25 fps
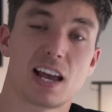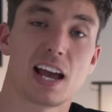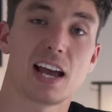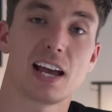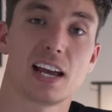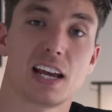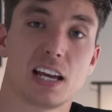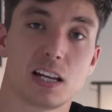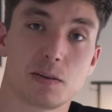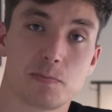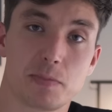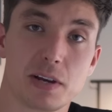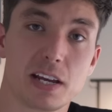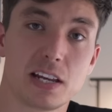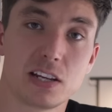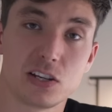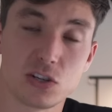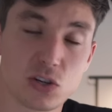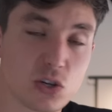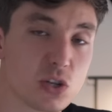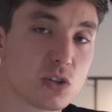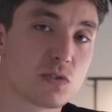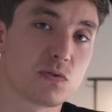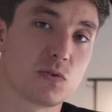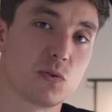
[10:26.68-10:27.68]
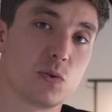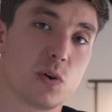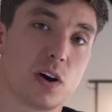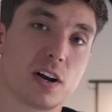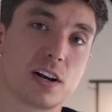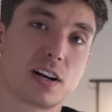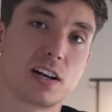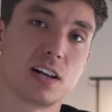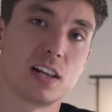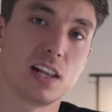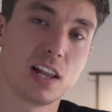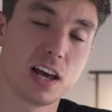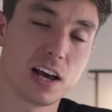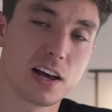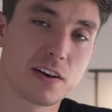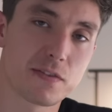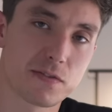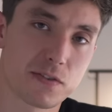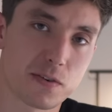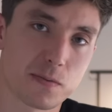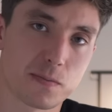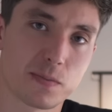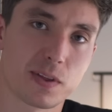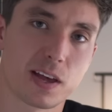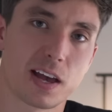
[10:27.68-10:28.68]
that had been useful. I'd learned
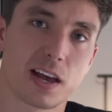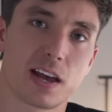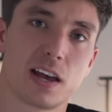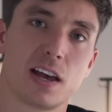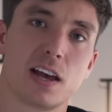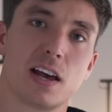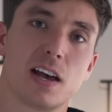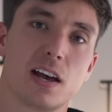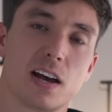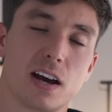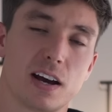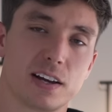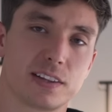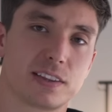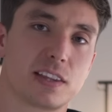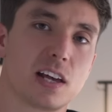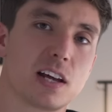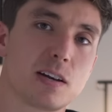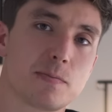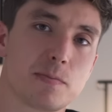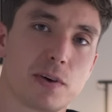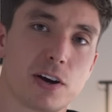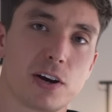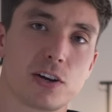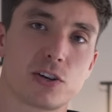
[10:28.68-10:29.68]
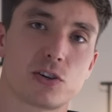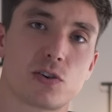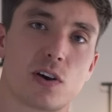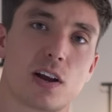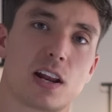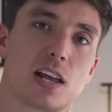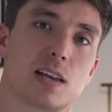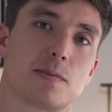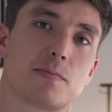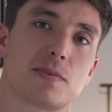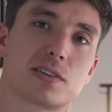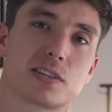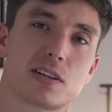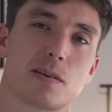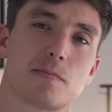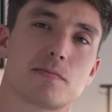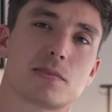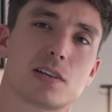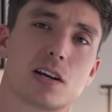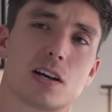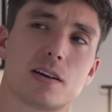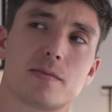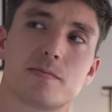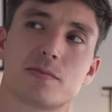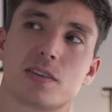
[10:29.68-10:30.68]
from that, I'd done my own training, but
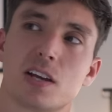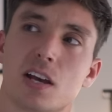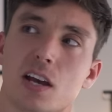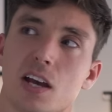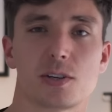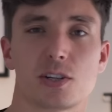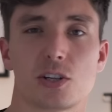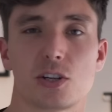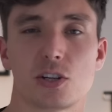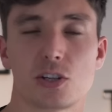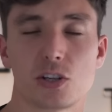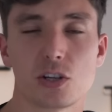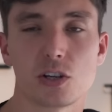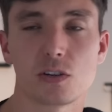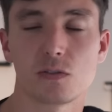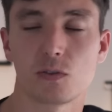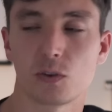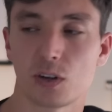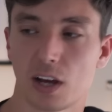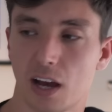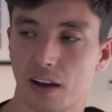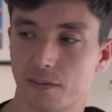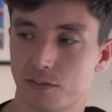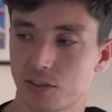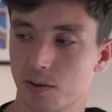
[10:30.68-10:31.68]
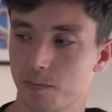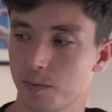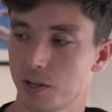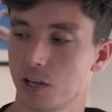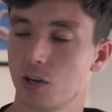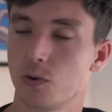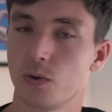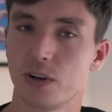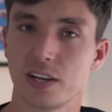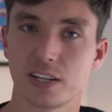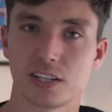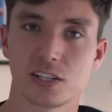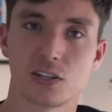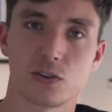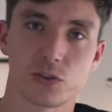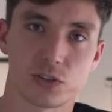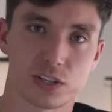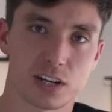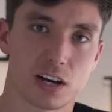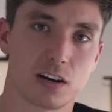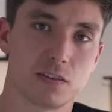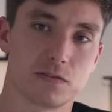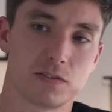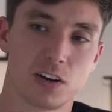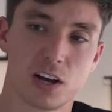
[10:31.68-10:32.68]
sometimes it's just useful to have somebody who isn't
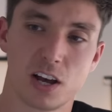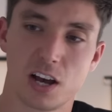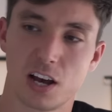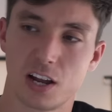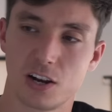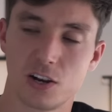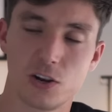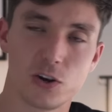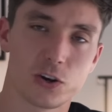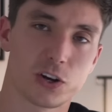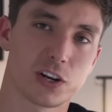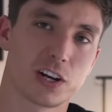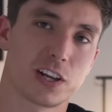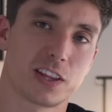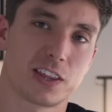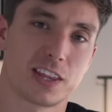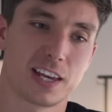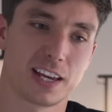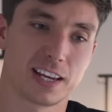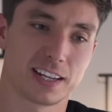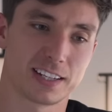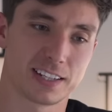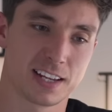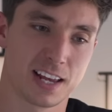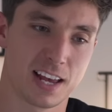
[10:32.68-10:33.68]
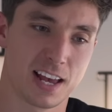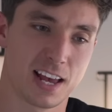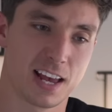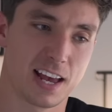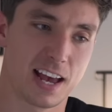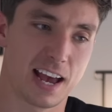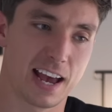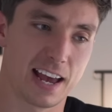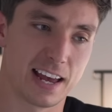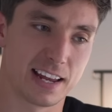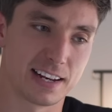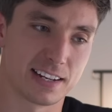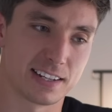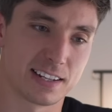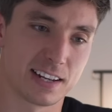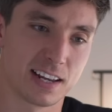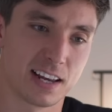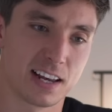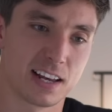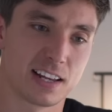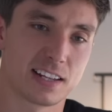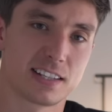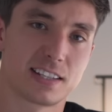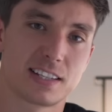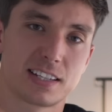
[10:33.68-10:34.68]
yourself looking at things and
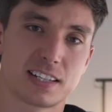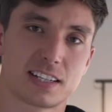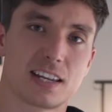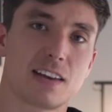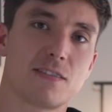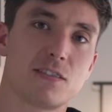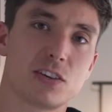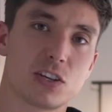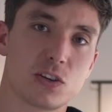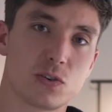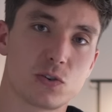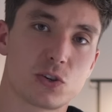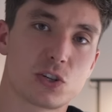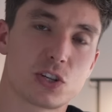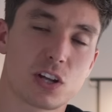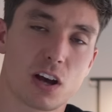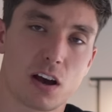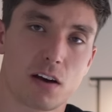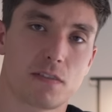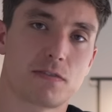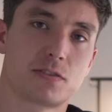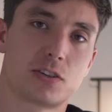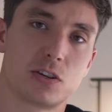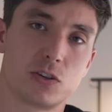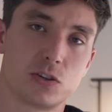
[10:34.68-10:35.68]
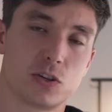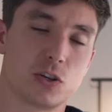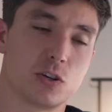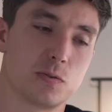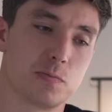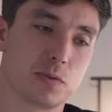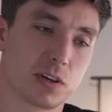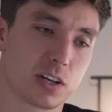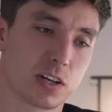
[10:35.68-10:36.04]
giving you stuff to do,